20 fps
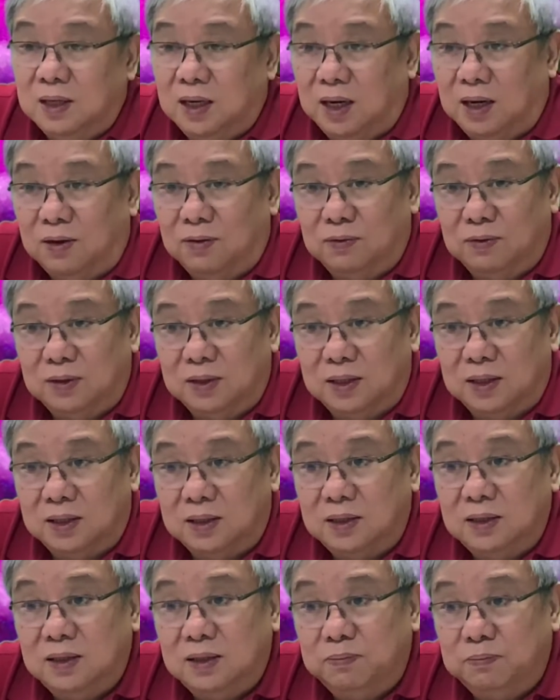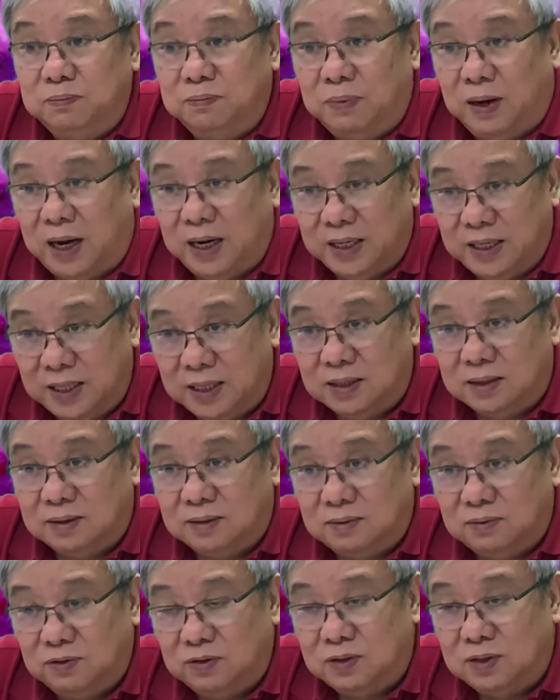our
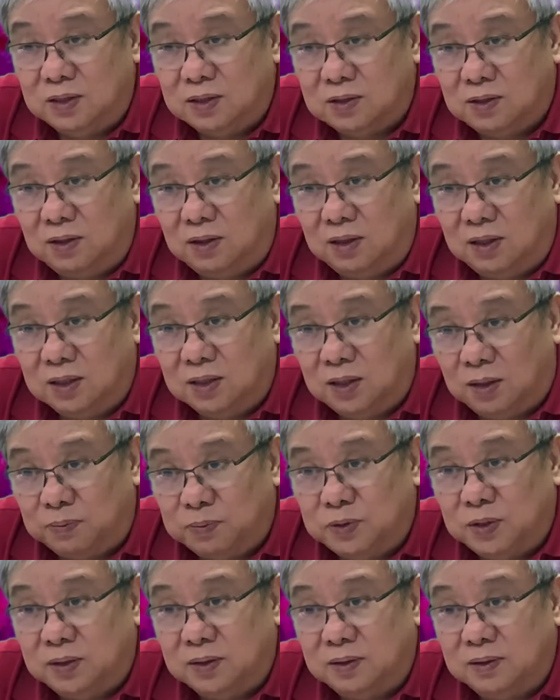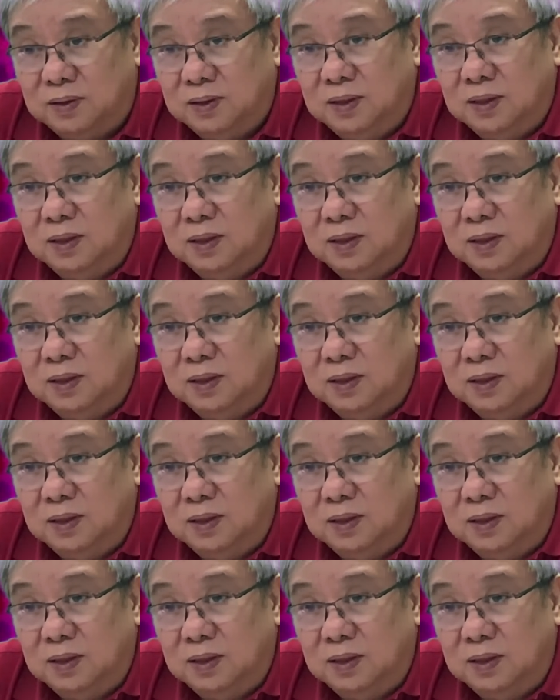buy-in, which is called adoption.